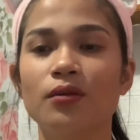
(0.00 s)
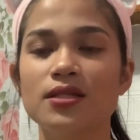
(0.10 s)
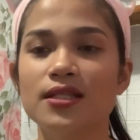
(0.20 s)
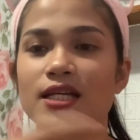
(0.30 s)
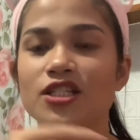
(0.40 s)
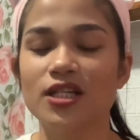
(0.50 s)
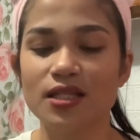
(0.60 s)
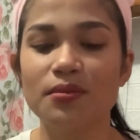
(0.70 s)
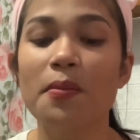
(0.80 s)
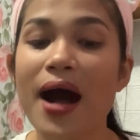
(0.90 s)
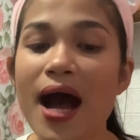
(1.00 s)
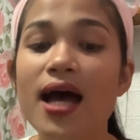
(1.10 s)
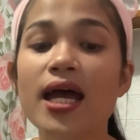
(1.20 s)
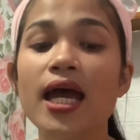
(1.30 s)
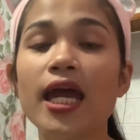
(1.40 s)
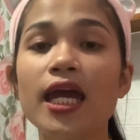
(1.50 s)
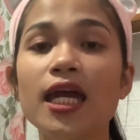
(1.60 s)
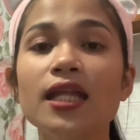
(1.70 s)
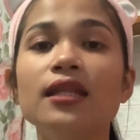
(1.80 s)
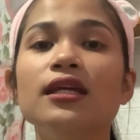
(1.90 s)
Basta dyan sa baba.
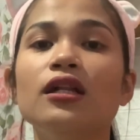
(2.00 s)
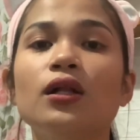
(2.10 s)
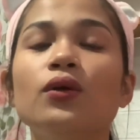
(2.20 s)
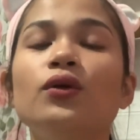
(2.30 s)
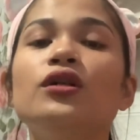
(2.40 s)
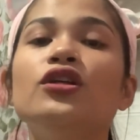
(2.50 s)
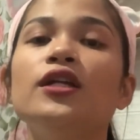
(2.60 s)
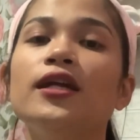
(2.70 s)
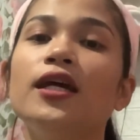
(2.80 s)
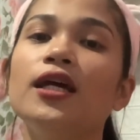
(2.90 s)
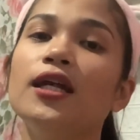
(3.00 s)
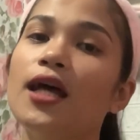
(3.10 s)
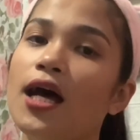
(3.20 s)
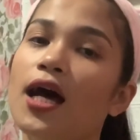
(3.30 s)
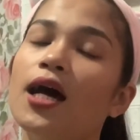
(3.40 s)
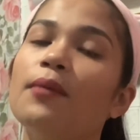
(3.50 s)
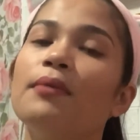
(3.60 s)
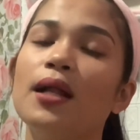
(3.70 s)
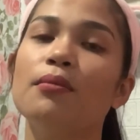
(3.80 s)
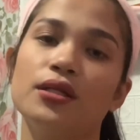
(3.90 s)
And, include nyo na rin ang
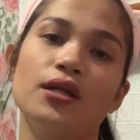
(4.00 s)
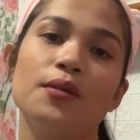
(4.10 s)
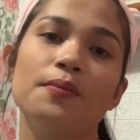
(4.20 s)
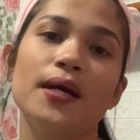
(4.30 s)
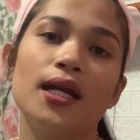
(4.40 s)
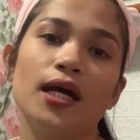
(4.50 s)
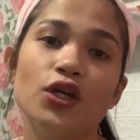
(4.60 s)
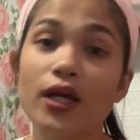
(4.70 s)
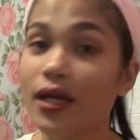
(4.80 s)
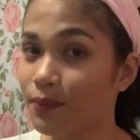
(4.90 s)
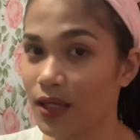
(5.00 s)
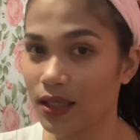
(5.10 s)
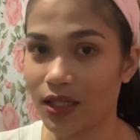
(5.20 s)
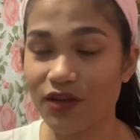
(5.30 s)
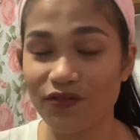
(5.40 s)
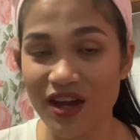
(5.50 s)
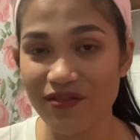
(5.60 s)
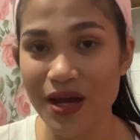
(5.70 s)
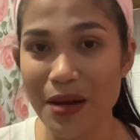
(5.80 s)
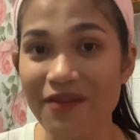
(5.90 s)
bell button para kayo ay updated if
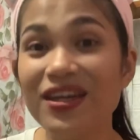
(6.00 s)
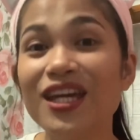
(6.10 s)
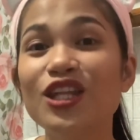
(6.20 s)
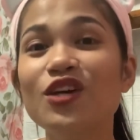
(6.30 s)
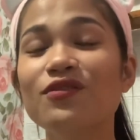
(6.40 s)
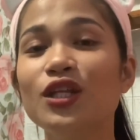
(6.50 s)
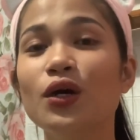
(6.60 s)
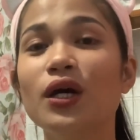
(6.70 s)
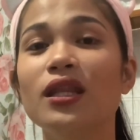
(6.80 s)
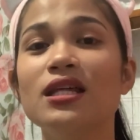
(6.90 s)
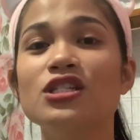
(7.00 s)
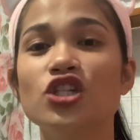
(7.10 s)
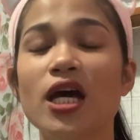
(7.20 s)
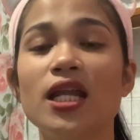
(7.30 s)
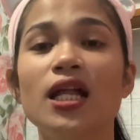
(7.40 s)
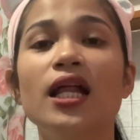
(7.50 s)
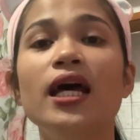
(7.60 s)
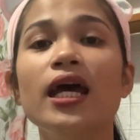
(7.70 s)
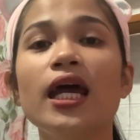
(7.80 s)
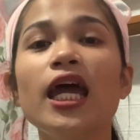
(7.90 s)
ever I'm having a new video in this channel.
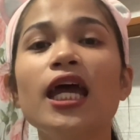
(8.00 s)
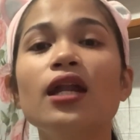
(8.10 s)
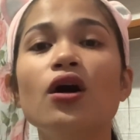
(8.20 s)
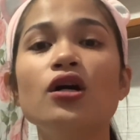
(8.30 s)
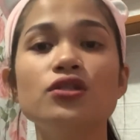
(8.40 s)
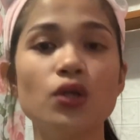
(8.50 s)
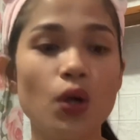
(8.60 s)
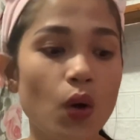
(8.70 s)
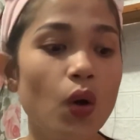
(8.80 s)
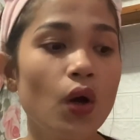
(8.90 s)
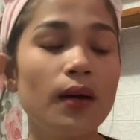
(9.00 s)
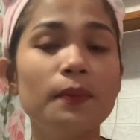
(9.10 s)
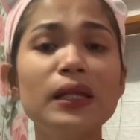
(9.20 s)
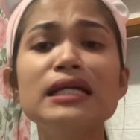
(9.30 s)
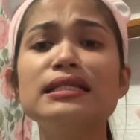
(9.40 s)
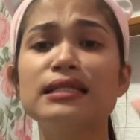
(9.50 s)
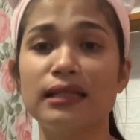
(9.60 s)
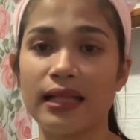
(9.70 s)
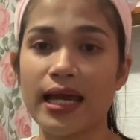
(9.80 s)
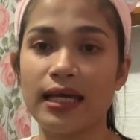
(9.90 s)
And also, please
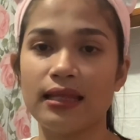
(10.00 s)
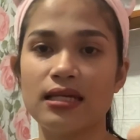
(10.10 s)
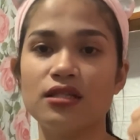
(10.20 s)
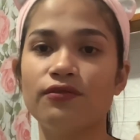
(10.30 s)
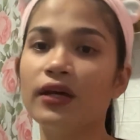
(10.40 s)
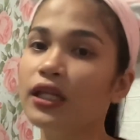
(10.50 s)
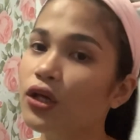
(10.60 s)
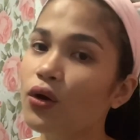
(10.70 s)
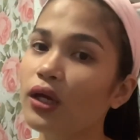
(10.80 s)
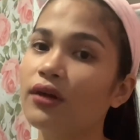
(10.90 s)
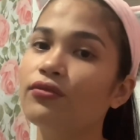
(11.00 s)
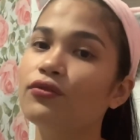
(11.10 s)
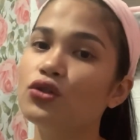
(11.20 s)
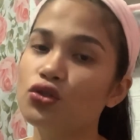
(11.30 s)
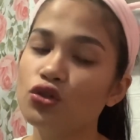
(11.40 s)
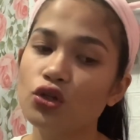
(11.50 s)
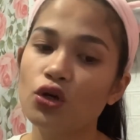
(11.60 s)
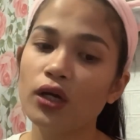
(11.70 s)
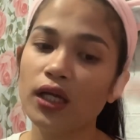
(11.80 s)
like this video if gusto nyo.